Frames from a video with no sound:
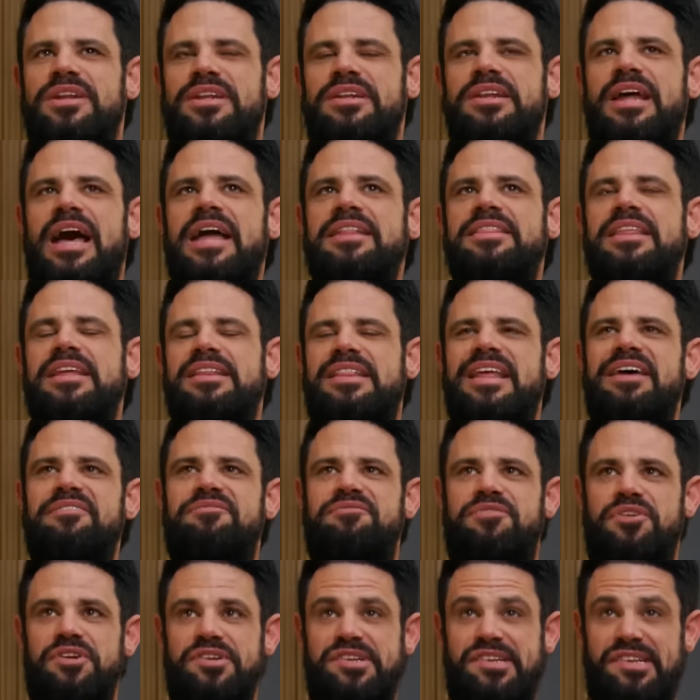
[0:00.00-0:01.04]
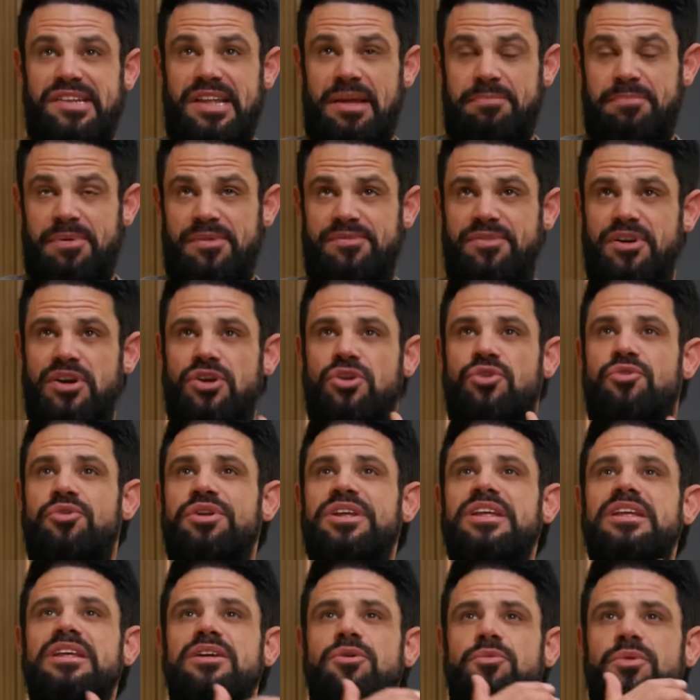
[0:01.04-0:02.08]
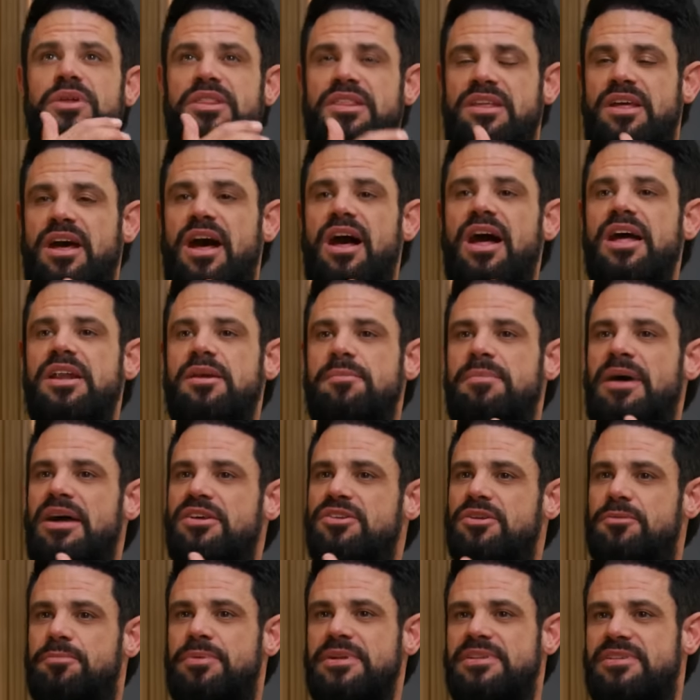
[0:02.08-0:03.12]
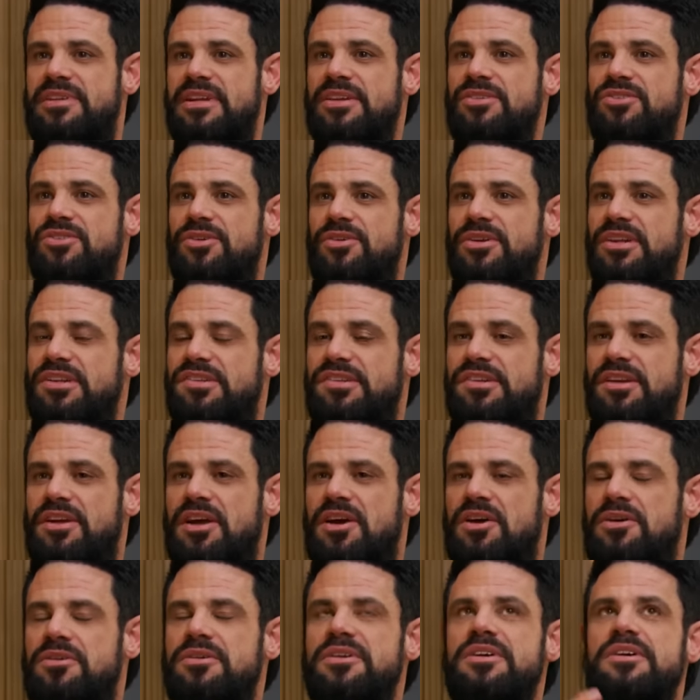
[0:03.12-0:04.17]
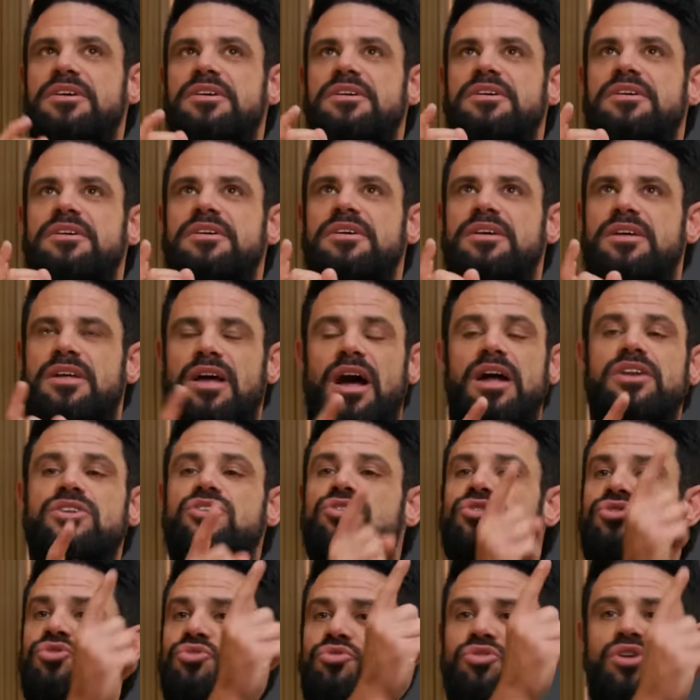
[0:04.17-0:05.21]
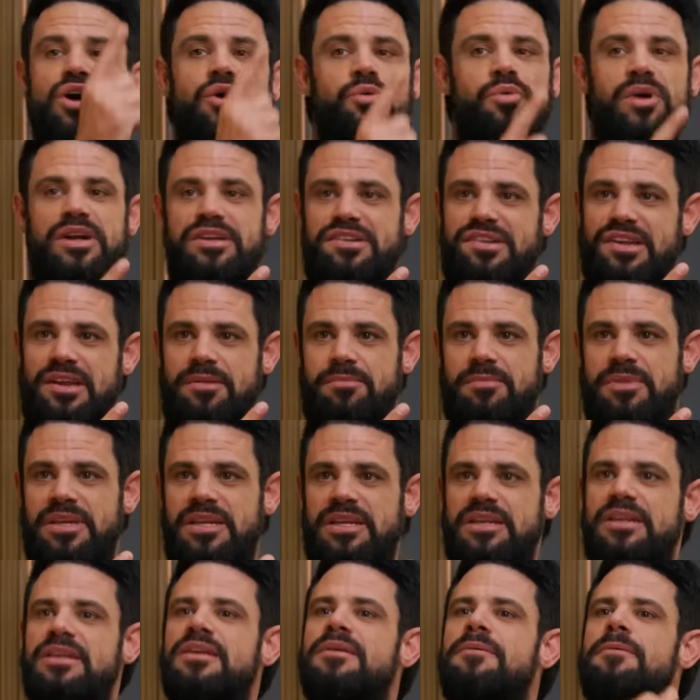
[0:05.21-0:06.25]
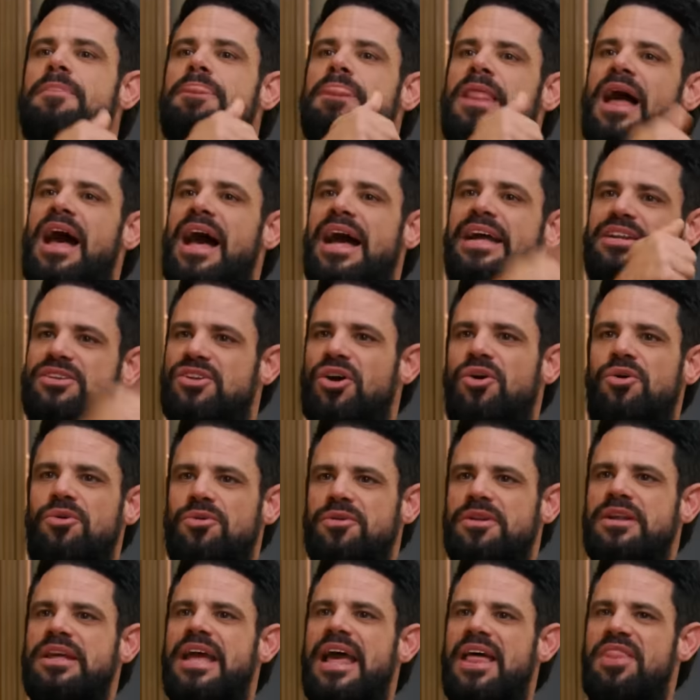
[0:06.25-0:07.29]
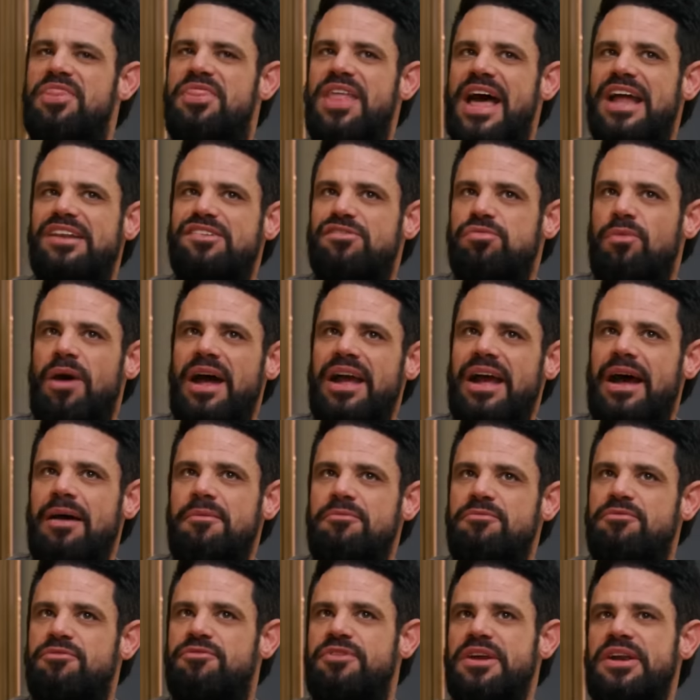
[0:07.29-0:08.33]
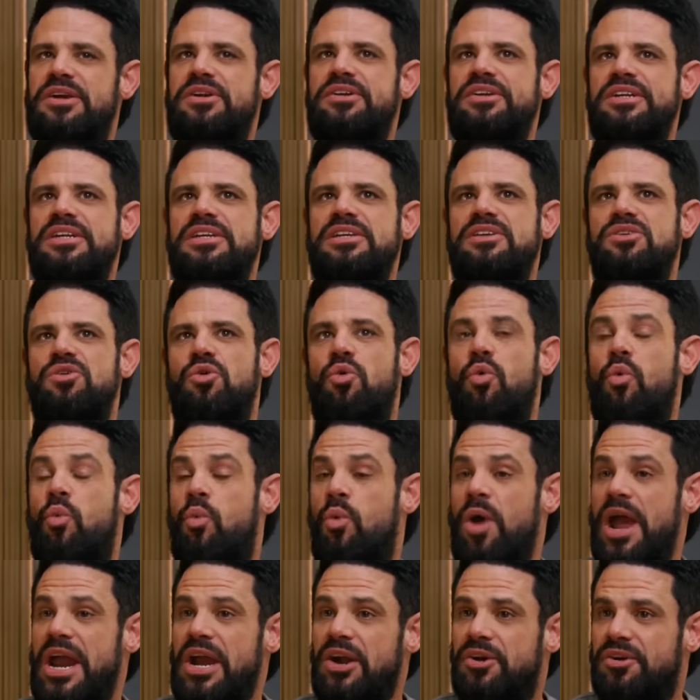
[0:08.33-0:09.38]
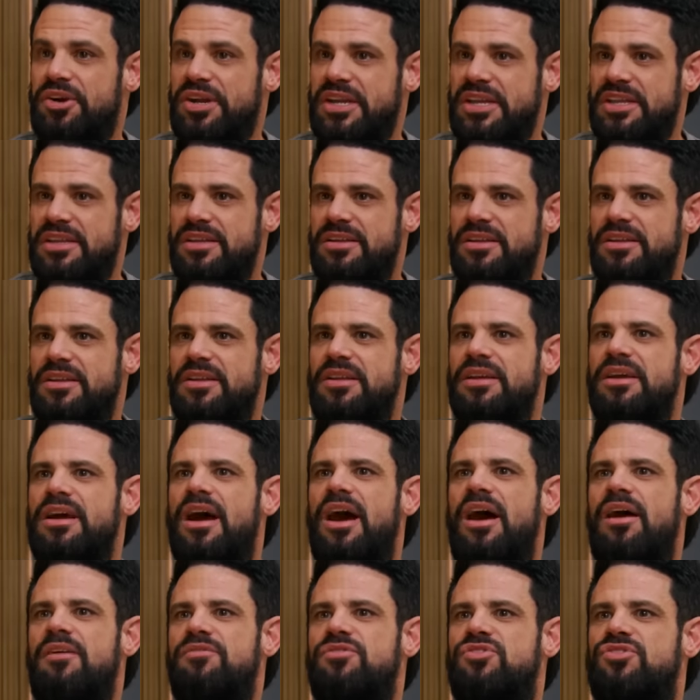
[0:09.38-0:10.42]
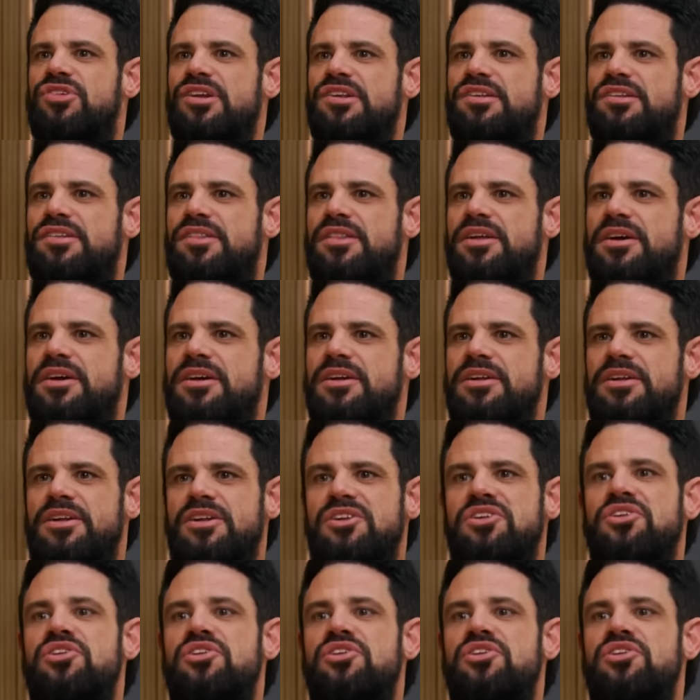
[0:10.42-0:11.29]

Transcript: it. And I think that first step of agreeing with God about your potential is to go, God, you know what's in me. I don't. And that's why I'm very wary of just the